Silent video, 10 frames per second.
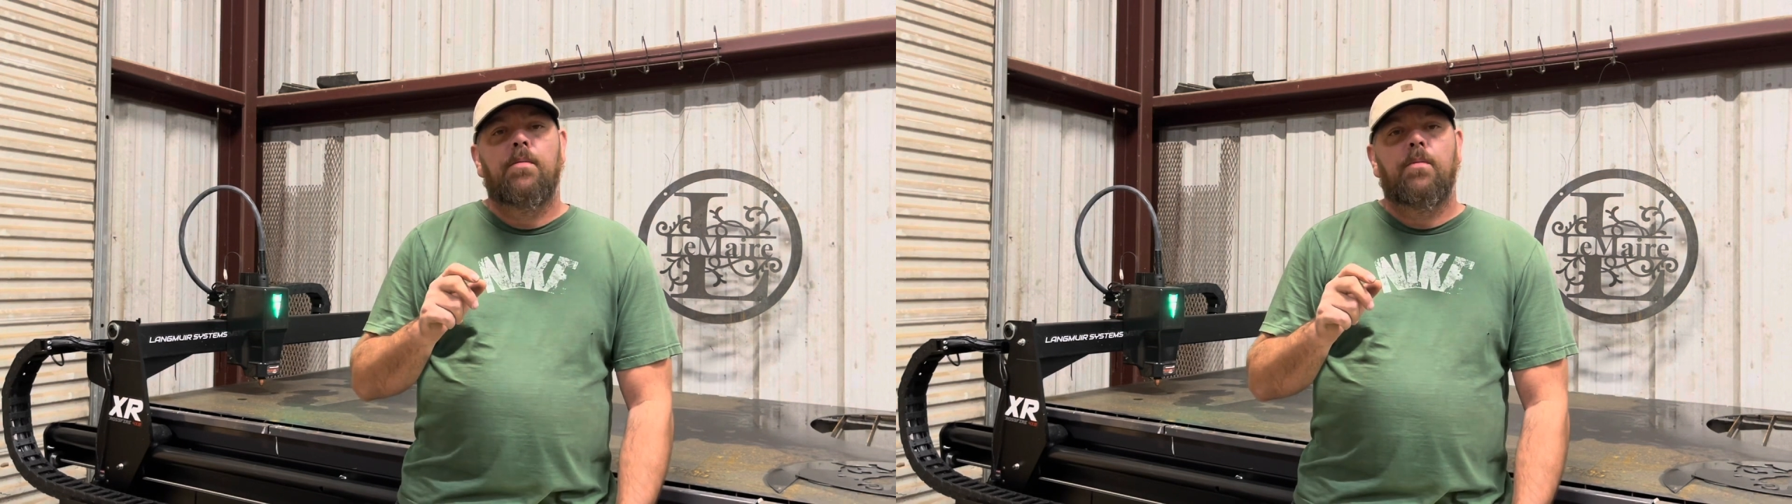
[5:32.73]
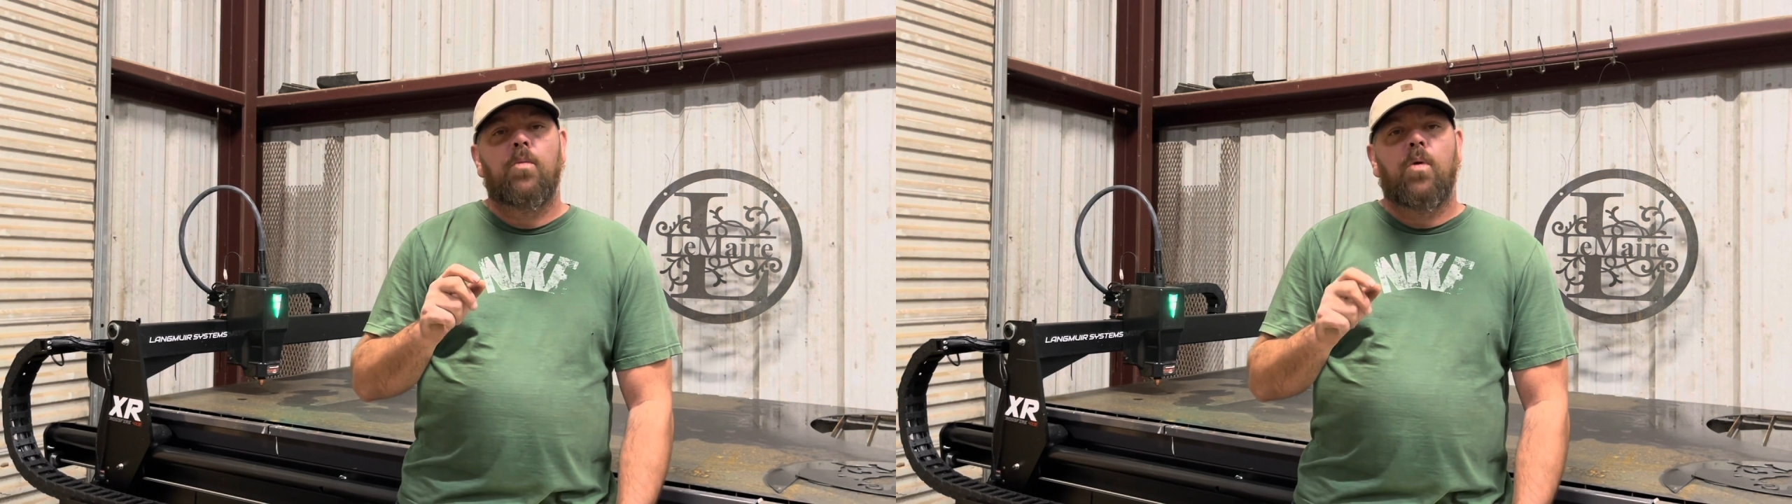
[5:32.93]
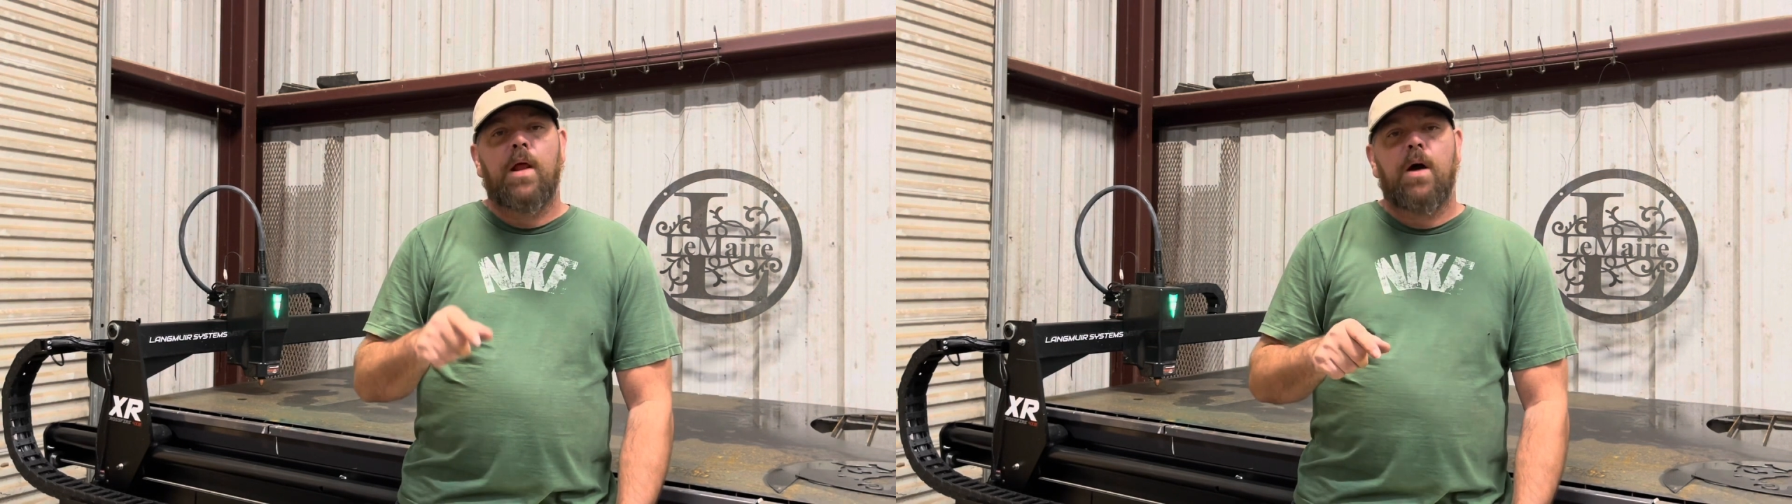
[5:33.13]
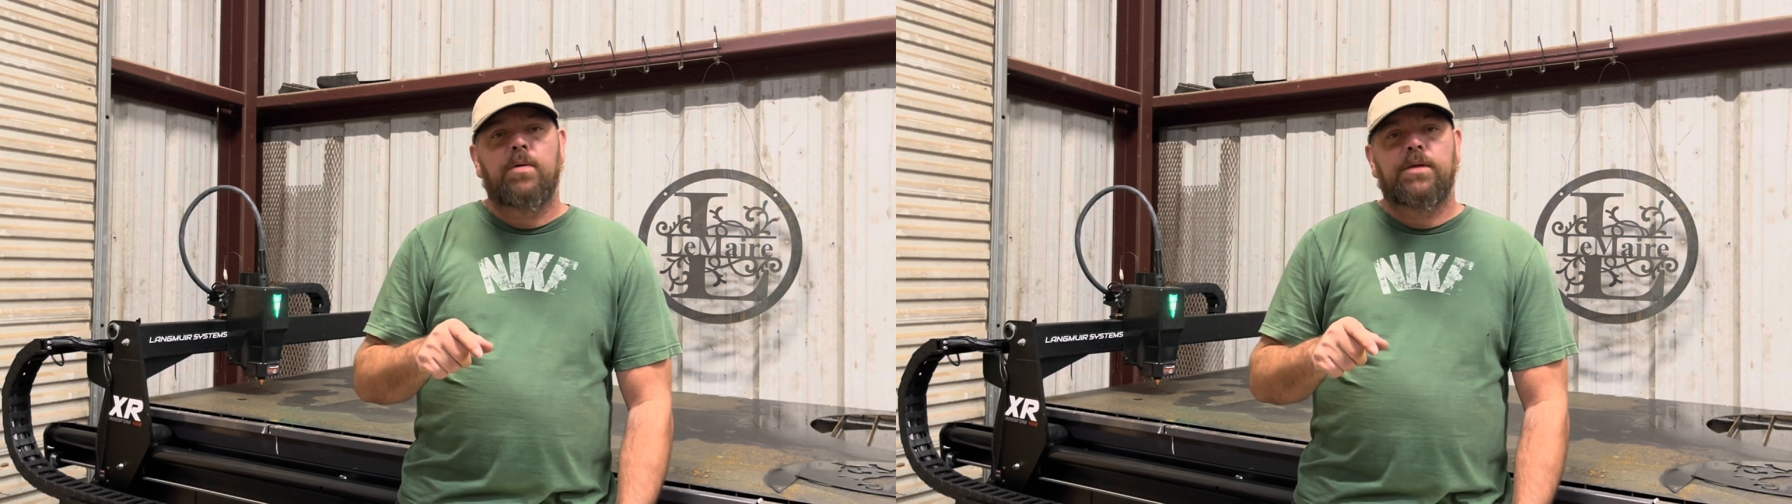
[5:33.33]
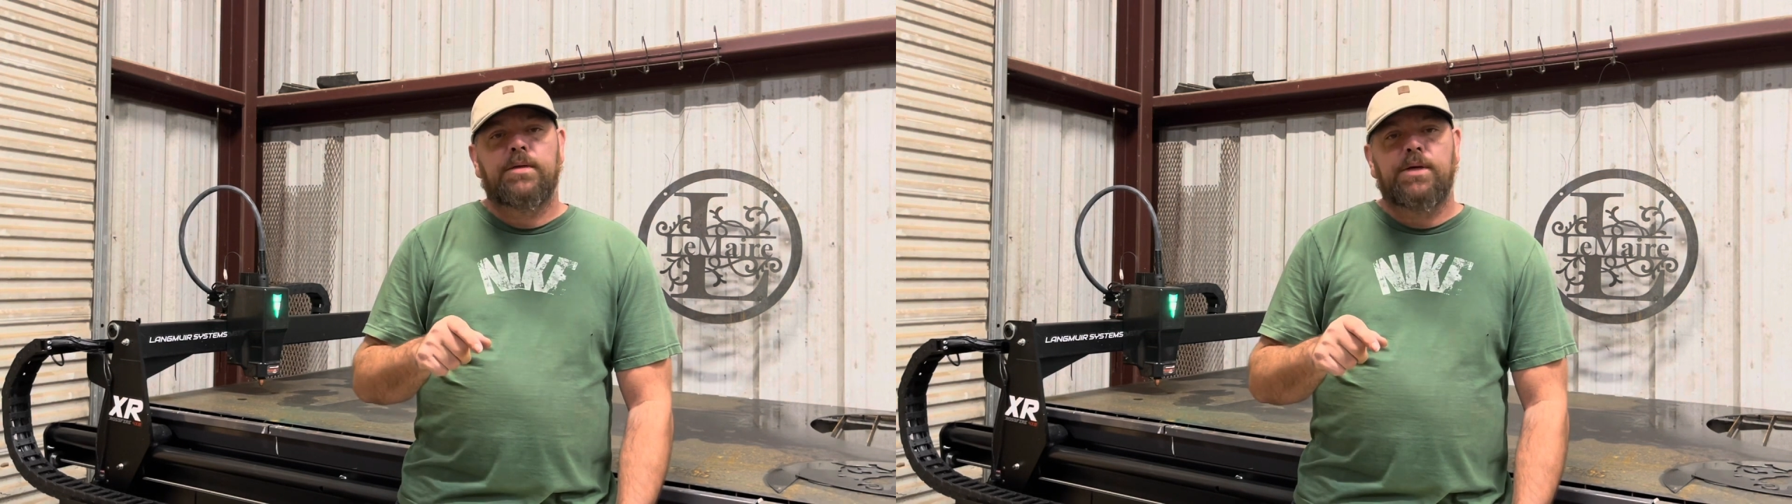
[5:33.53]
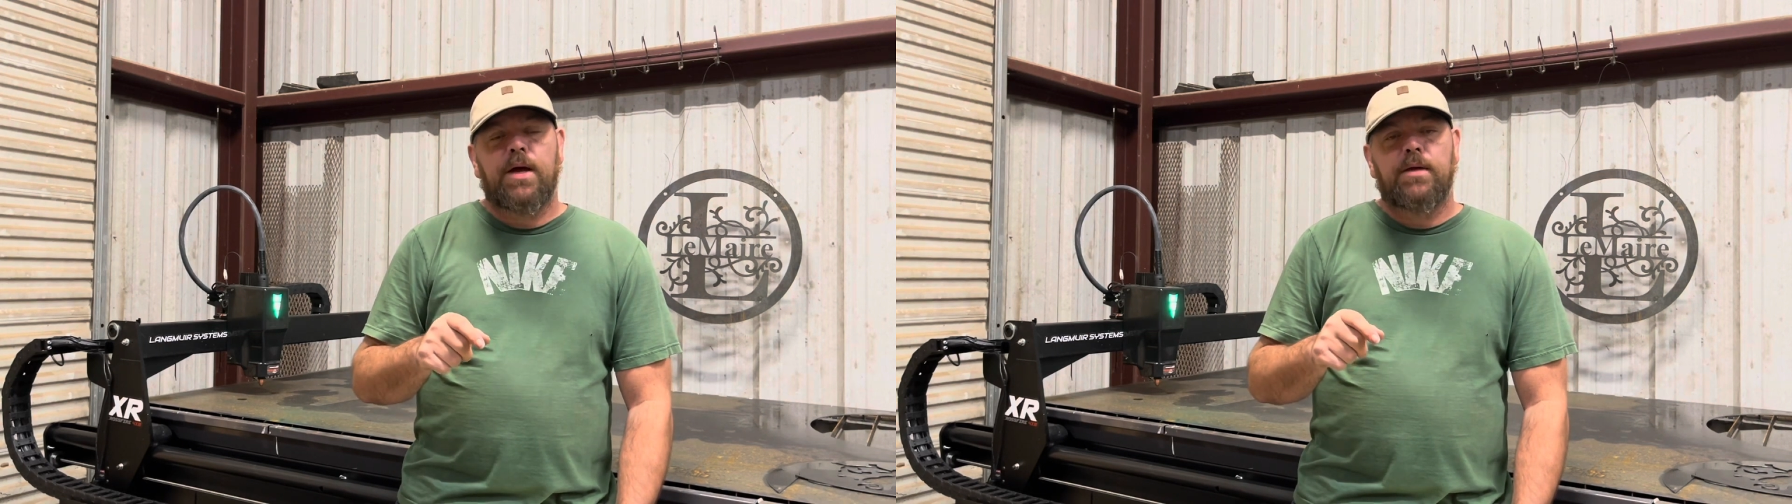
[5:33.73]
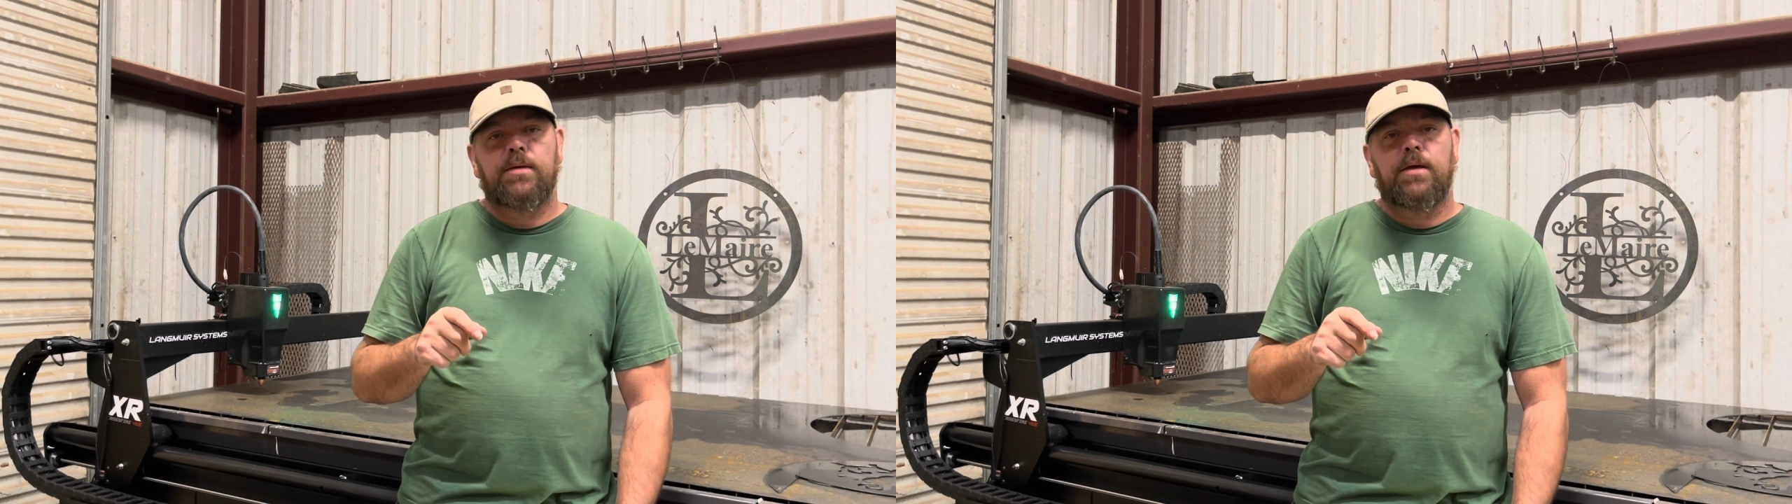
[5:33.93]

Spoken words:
What I would suggest